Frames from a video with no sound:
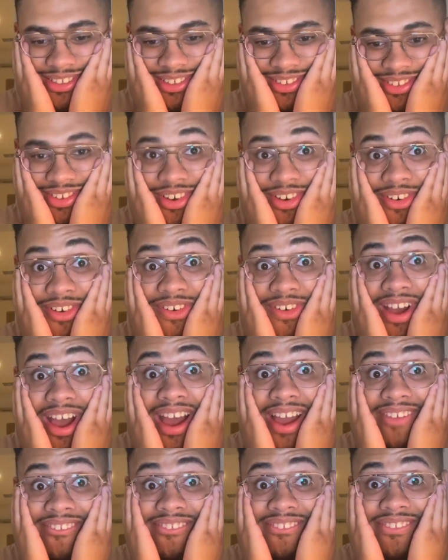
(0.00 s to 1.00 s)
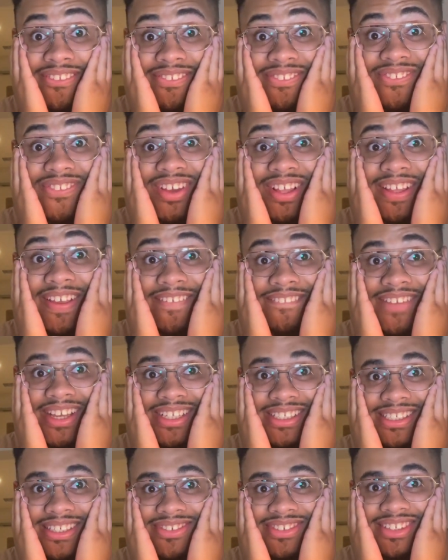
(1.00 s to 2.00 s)
You know, I'm really
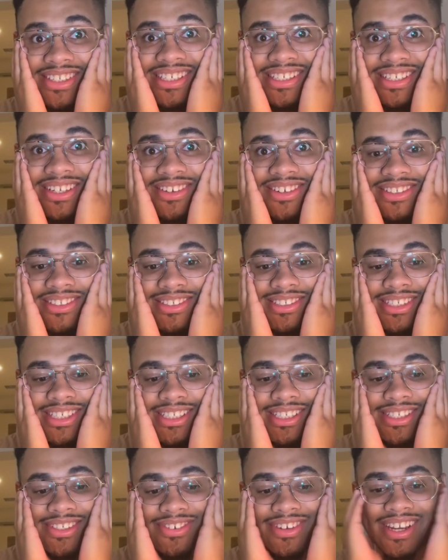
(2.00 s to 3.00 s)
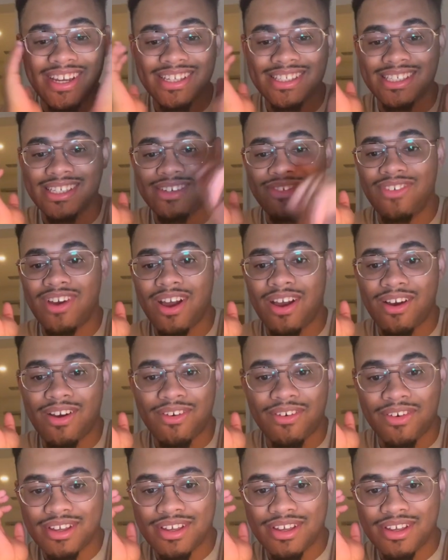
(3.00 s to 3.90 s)
invested with these characters. This is crazy. Wow.